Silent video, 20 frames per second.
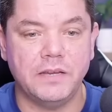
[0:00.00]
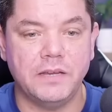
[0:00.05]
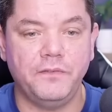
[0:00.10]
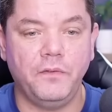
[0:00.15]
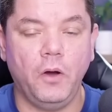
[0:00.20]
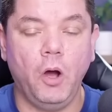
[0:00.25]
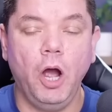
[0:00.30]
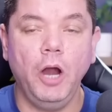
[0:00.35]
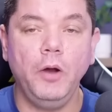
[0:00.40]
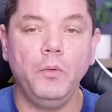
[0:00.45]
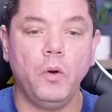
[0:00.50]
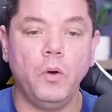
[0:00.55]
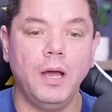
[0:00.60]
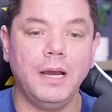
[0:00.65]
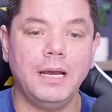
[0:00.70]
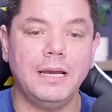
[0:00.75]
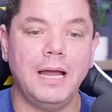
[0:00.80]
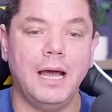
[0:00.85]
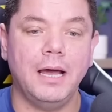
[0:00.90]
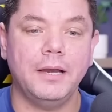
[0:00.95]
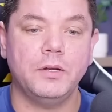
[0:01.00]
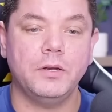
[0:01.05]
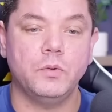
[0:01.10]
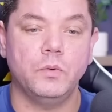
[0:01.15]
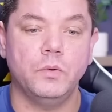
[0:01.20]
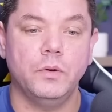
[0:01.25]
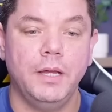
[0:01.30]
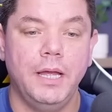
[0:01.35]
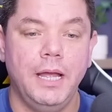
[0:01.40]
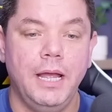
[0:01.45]
So if I write an
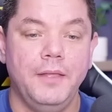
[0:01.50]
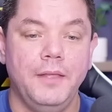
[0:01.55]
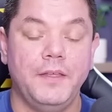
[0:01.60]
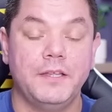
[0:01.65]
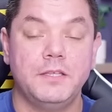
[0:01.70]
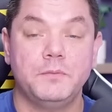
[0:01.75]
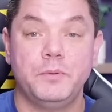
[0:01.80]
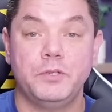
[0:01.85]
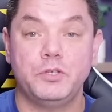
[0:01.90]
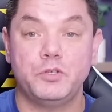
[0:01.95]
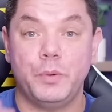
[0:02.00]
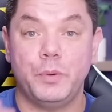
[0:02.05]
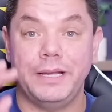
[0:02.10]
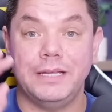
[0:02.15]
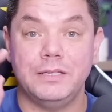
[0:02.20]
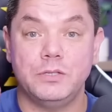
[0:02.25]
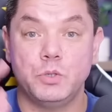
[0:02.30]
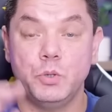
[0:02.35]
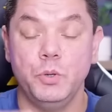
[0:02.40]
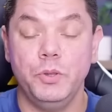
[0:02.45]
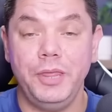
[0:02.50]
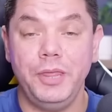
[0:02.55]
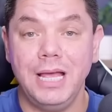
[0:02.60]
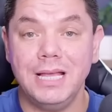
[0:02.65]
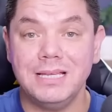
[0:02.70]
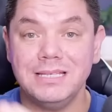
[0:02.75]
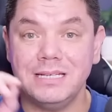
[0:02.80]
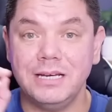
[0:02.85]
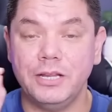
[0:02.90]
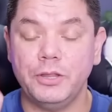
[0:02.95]
article that's between two
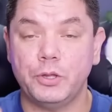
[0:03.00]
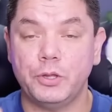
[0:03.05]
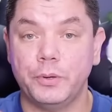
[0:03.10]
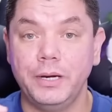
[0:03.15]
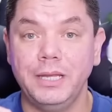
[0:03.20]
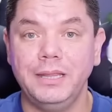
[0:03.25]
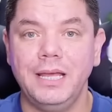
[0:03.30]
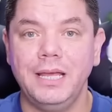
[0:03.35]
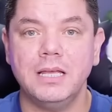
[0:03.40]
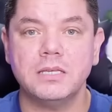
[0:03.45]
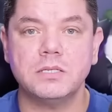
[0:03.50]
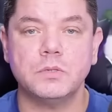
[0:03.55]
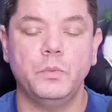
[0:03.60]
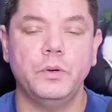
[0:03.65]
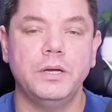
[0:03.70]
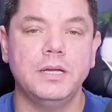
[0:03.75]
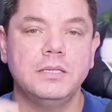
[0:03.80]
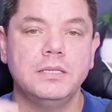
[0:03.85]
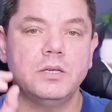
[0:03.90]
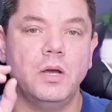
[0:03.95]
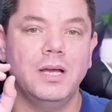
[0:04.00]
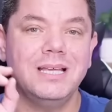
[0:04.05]
thousand and three thousand words,